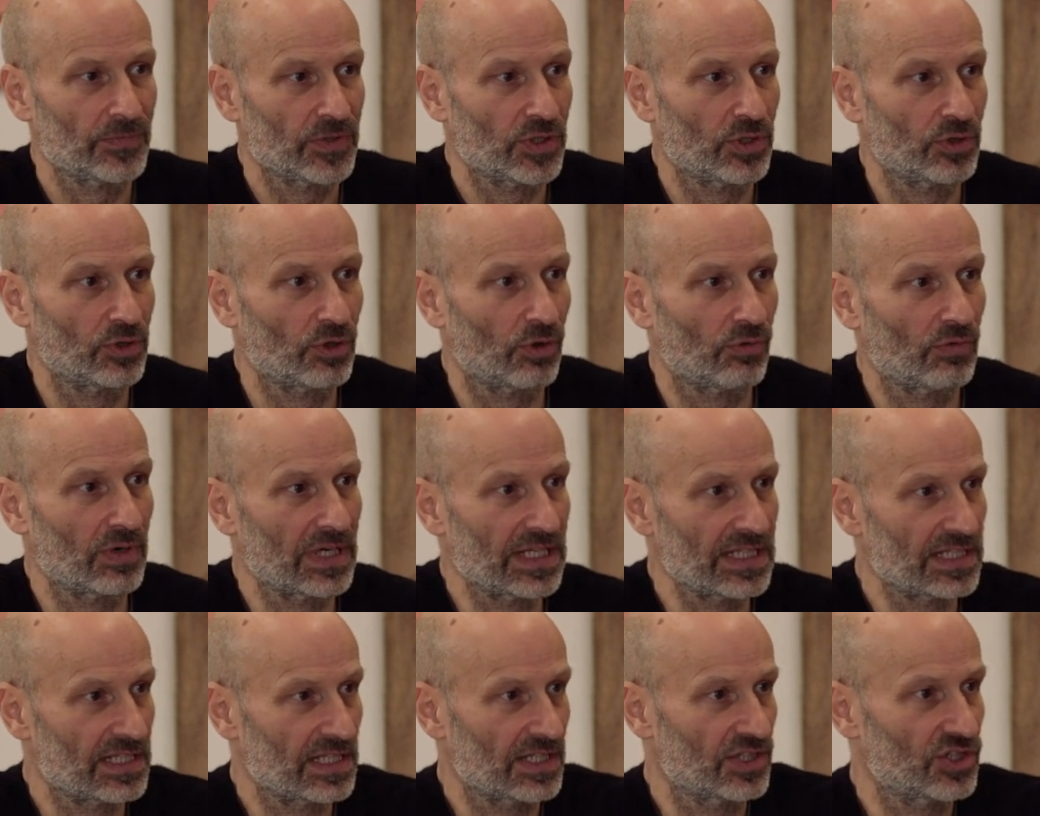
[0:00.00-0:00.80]
you're not
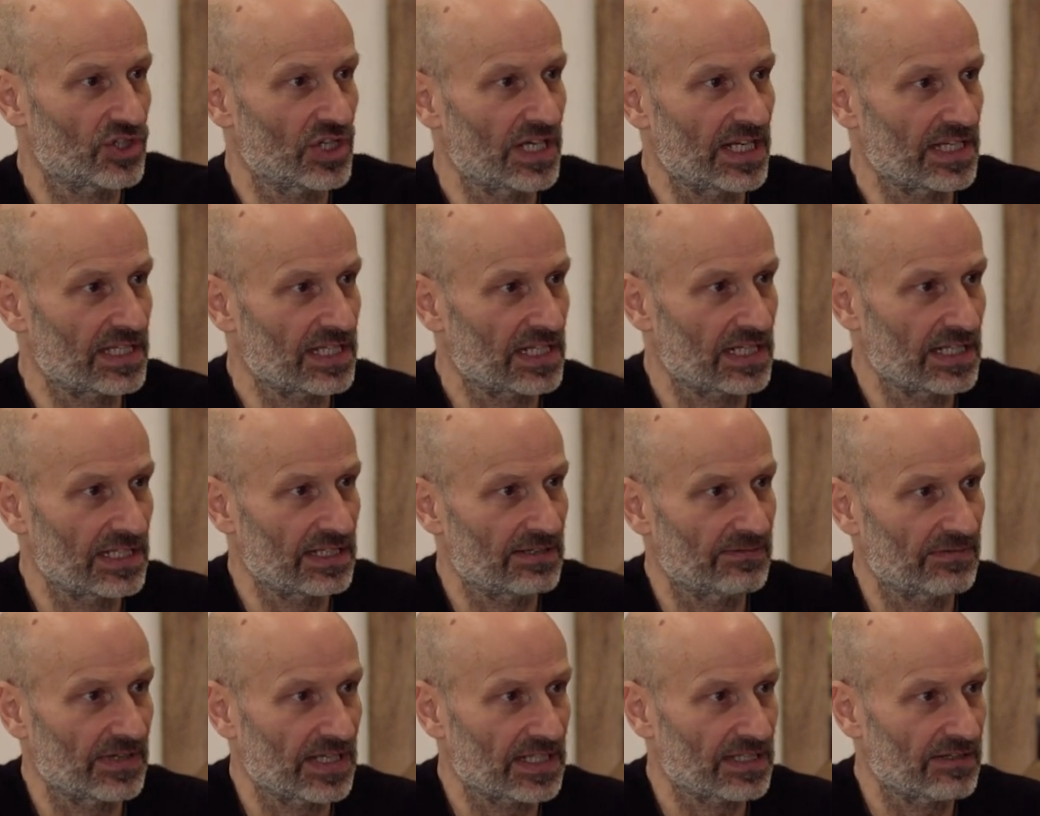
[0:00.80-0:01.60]
releasing genetically
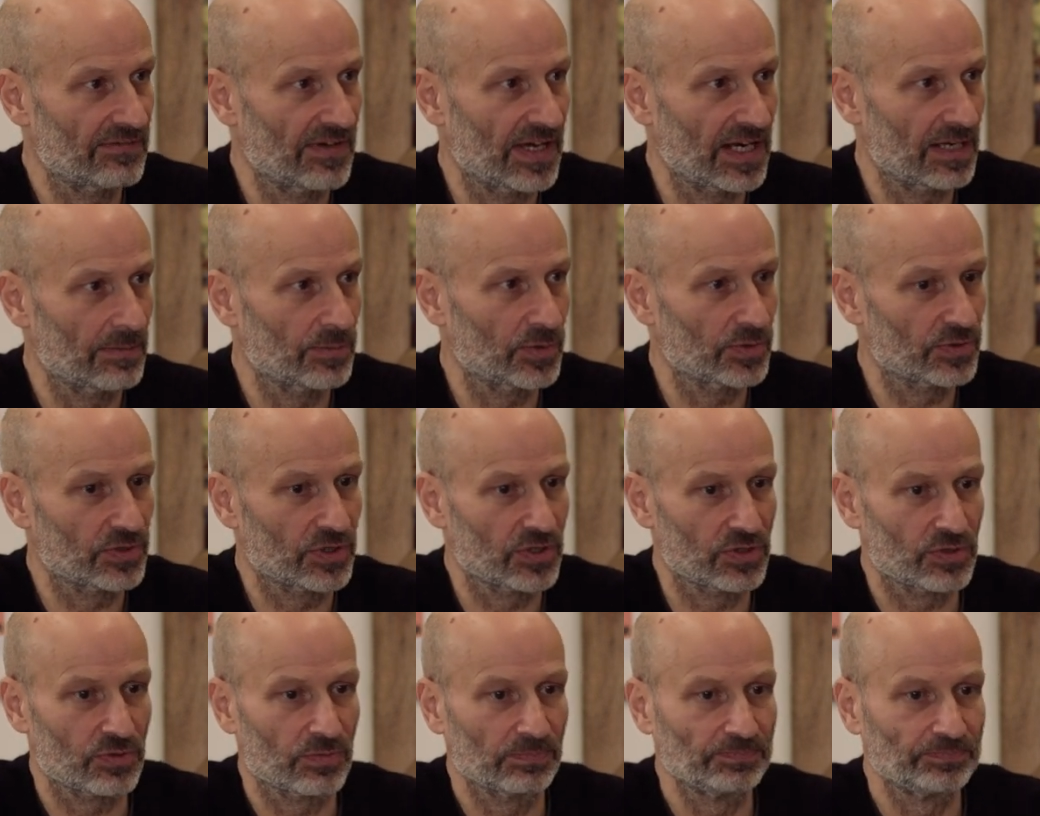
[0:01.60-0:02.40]
defective animals
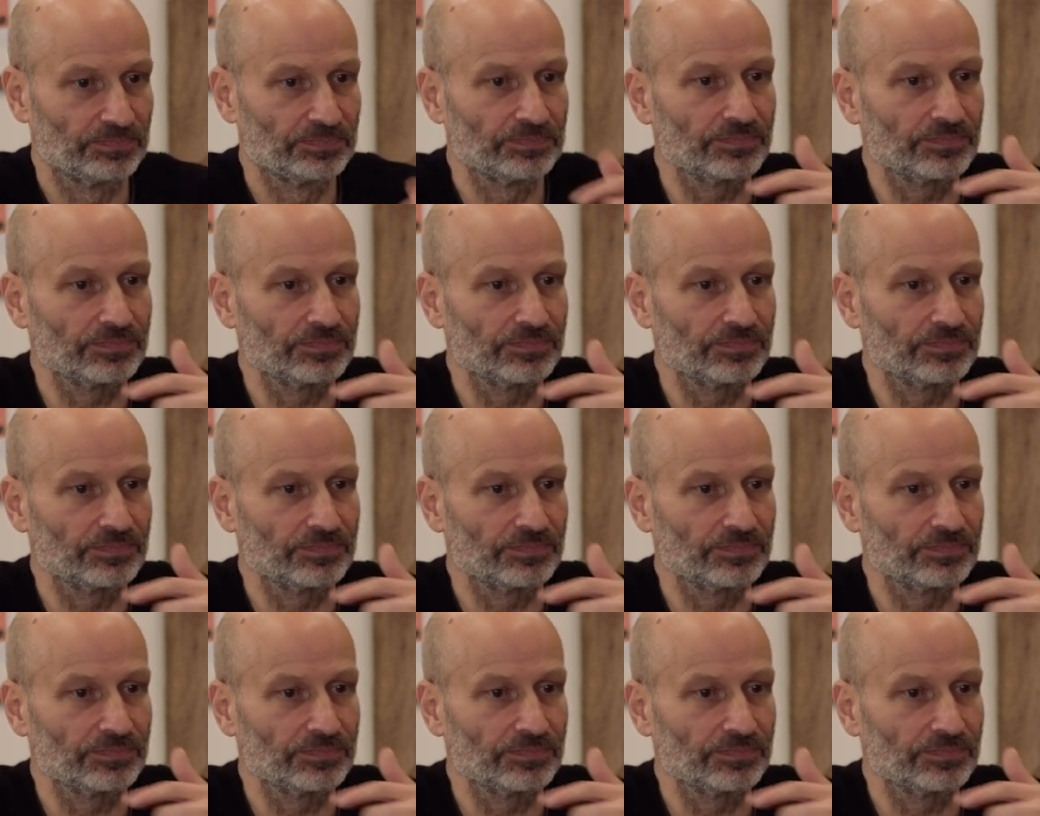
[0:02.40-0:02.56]
because